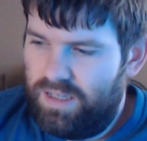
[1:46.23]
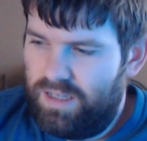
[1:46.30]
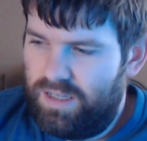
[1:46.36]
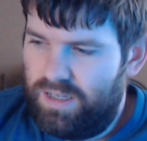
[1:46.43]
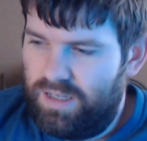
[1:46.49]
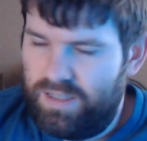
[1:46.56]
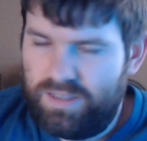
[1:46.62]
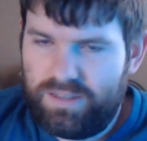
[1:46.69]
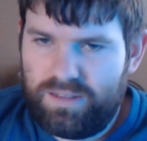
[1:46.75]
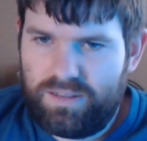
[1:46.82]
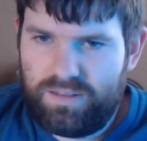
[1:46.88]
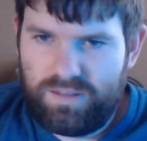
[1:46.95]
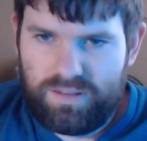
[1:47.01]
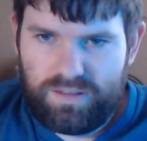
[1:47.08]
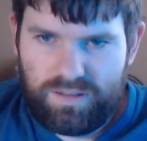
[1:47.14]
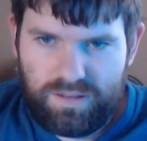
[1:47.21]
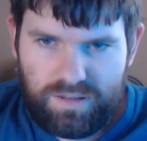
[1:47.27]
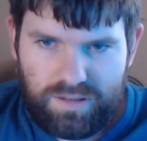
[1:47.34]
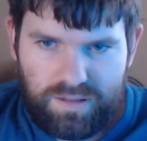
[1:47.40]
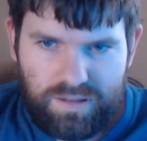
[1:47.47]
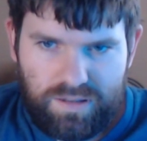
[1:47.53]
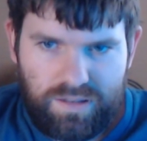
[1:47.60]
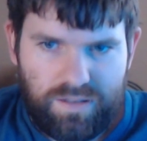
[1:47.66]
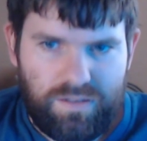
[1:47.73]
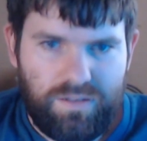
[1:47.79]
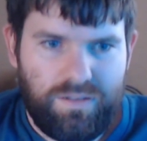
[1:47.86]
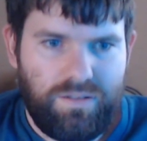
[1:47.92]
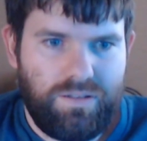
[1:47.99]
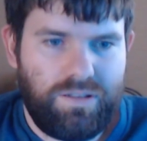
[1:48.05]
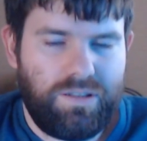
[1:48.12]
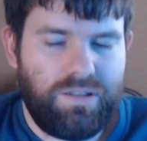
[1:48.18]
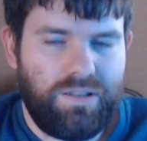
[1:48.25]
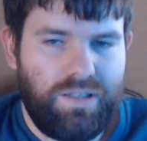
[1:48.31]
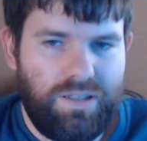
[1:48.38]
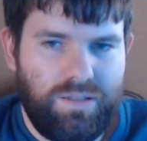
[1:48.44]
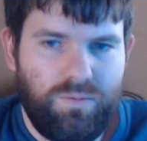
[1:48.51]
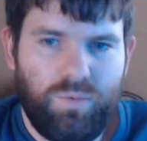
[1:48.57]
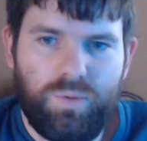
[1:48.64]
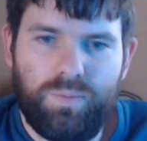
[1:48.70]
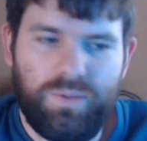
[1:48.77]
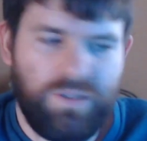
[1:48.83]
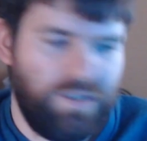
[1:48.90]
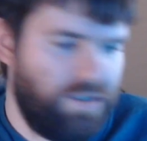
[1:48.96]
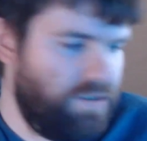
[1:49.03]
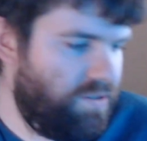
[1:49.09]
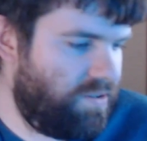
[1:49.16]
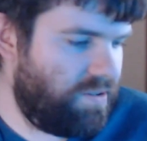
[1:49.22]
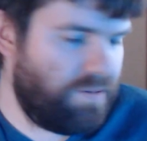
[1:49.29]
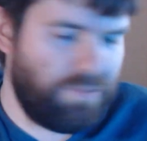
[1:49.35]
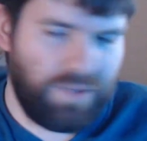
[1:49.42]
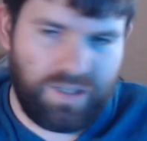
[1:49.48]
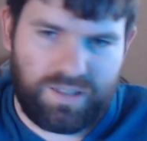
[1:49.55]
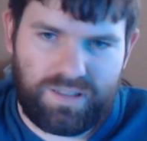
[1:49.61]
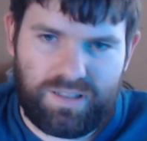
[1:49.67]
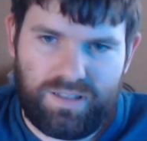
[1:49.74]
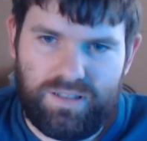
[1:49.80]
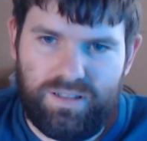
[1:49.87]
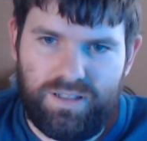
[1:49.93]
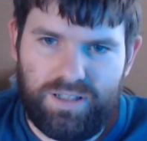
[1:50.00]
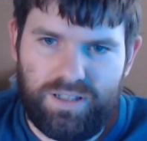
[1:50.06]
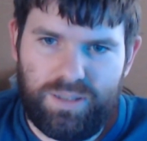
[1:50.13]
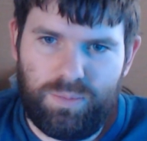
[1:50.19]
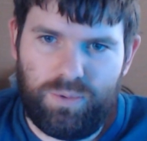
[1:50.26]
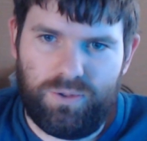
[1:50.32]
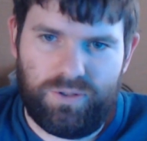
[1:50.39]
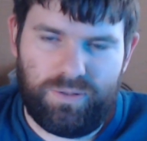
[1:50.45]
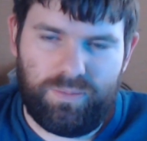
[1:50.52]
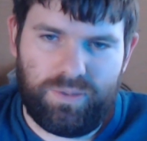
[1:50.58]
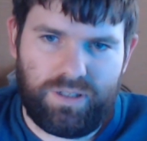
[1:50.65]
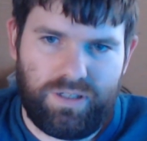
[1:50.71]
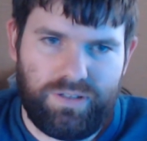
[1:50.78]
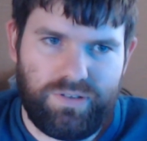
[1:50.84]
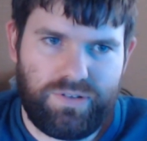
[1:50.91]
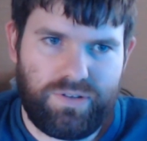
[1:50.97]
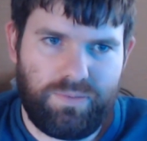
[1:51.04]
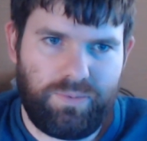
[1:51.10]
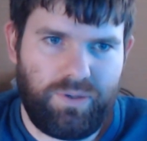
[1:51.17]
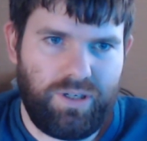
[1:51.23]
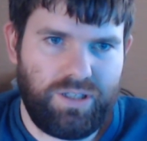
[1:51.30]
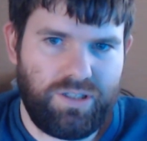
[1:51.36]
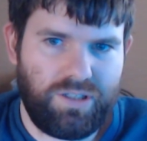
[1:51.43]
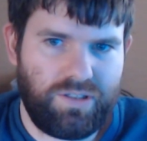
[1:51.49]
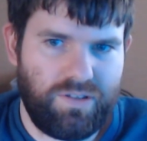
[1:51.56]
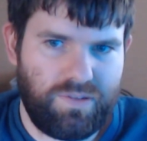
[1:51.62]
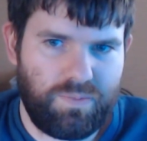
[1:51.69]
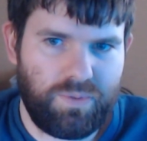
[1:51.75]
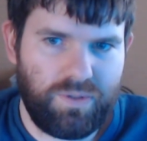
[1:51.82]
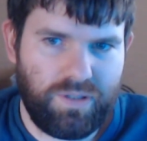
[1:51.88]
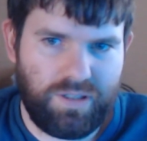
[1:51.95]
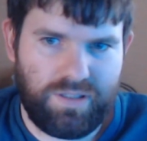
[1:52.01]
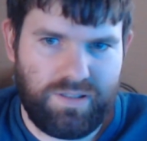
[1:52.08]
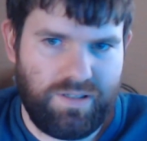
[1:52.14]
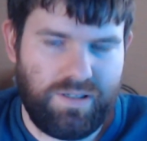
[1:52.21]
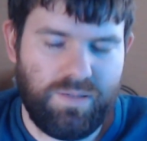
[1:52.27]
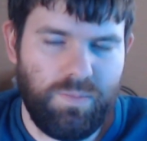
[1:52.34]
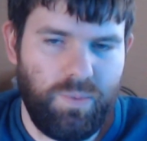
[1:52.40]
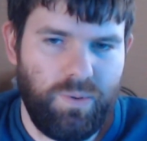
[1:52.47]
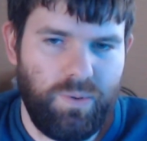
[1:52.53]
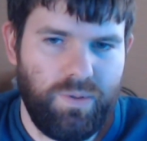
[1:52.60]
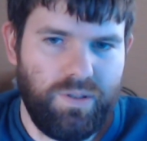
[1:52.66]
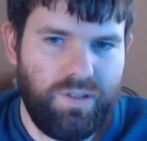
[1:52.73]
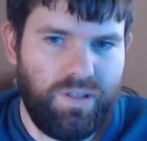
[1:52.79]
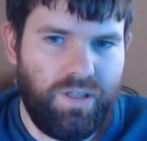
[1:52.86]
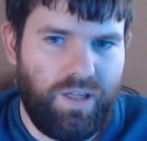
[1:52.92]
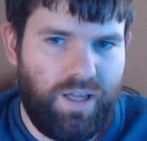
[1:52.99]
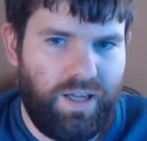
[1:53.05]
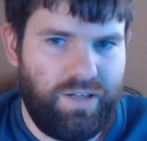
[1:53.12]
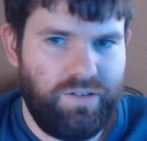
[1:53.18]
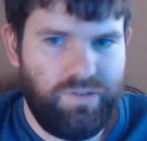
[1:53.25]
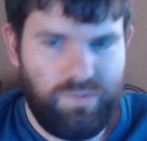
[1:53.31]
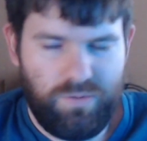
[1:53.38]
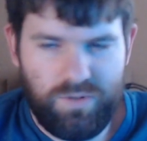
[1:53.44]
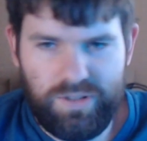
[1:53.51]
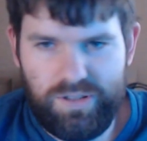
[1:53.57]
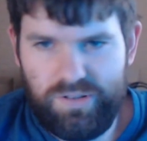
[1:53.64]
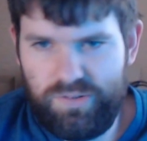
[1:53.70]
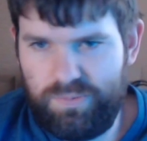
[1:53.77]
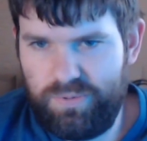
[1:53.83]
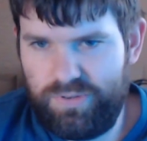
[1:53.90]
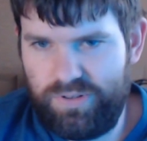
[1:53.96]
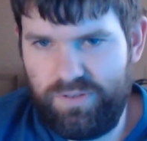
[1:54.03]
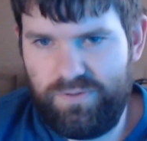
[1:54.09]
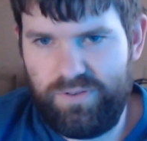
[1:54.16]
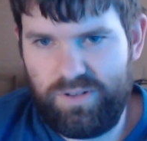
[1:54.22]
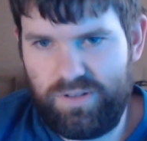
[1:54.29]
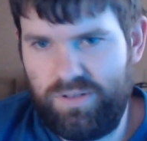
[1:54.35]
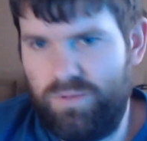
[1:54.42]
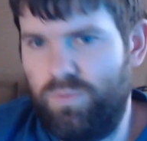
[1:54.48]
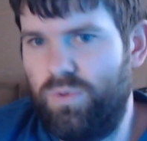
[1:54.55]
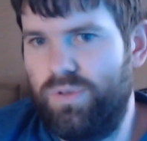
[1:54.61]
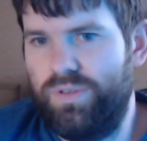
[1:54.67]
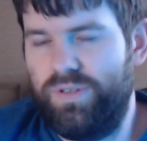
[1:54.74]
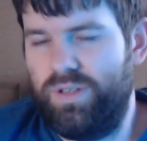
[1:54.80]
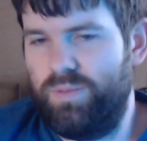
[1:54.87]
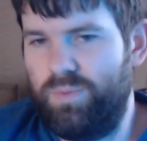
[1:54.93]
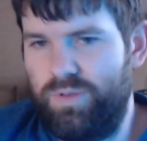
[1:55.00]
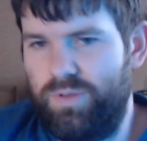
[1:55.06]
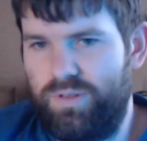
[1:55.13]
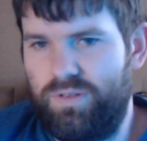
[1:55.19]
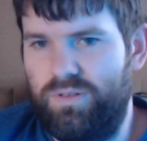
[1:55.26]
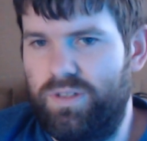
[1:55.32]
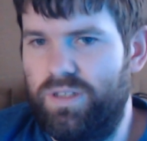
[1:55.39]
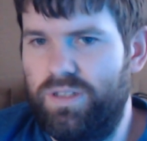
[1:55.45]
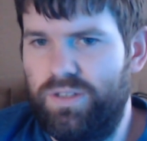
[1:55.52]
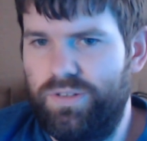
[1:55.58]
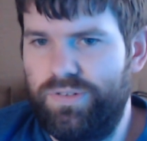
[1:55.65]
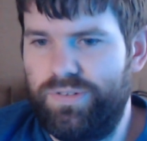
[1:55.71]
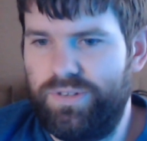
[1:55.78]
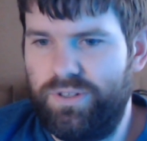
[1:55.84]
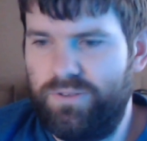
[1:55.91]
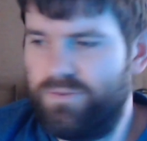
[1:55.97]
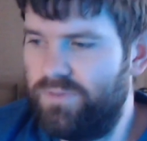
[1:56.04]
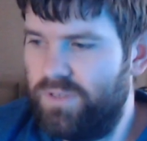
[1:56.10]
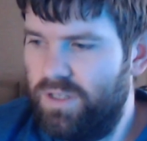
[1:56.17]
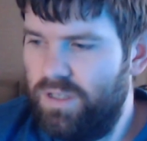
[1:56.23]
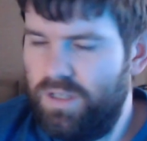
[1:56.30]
I thought that it would be nice to make that a library because the project is pretty deep and is really specific to one type of screen and stuff.